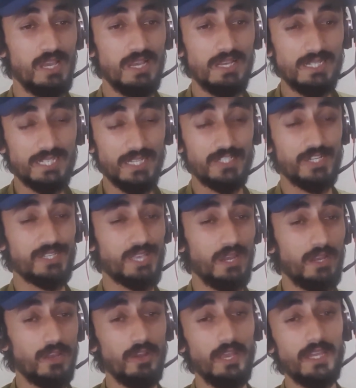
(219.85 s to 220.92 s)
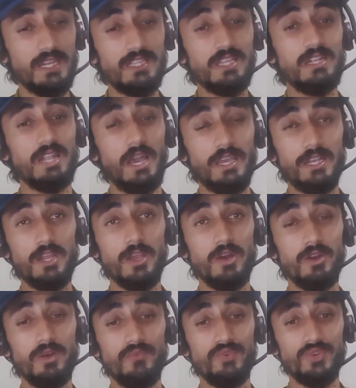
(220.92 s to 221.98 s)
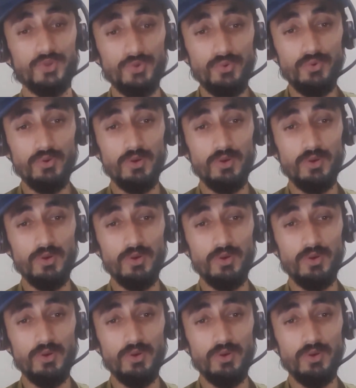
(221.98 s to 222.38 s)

such as calculating the likelihood of two